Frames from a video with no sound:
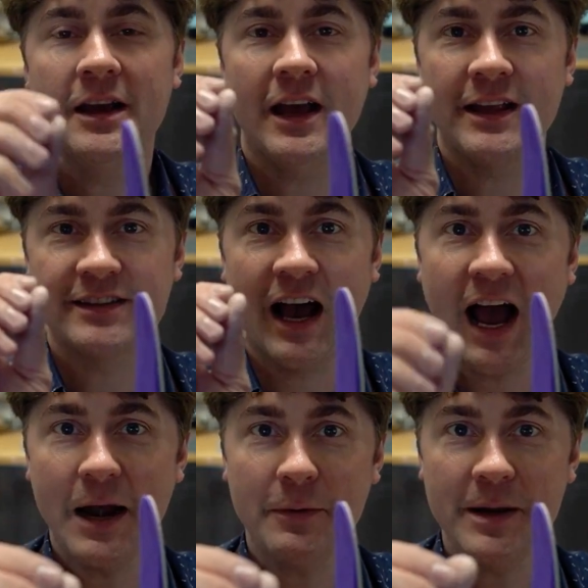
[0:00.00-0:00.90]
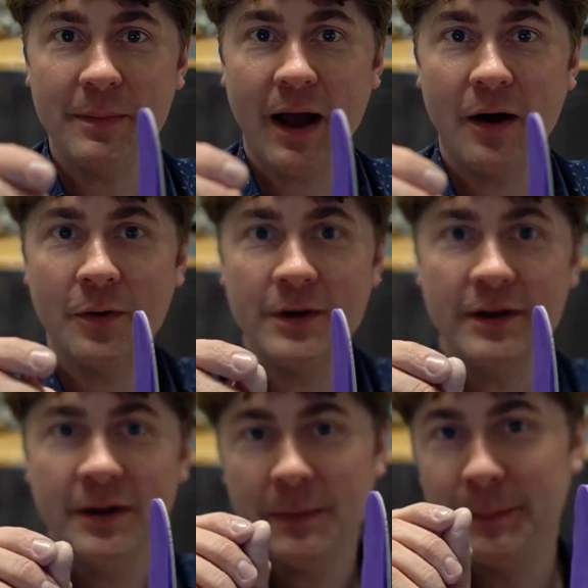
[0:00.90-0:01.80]
It's high rebound,
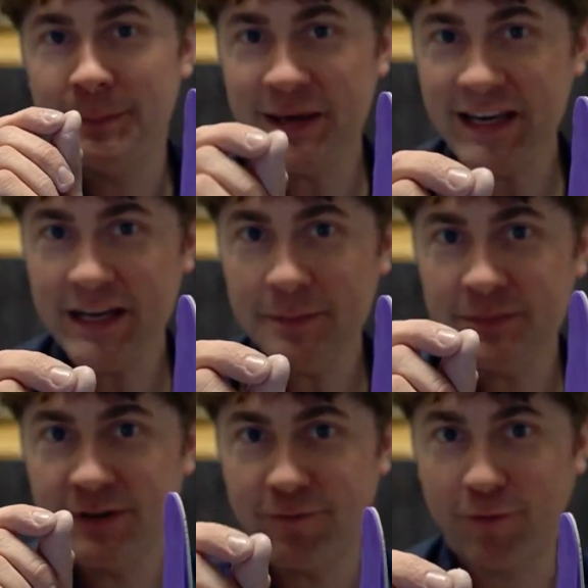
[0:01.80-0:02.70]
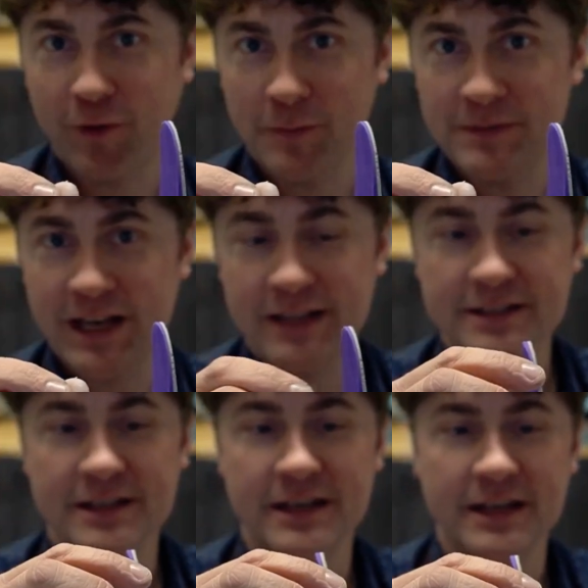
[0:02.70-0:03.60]
medium to firm
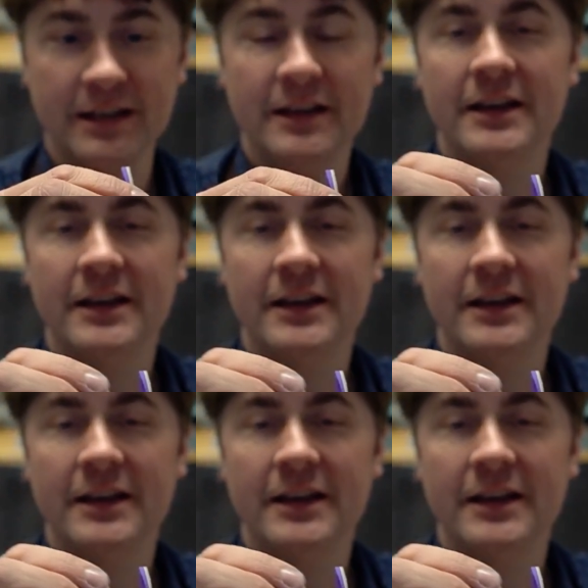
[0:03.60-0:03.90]
density.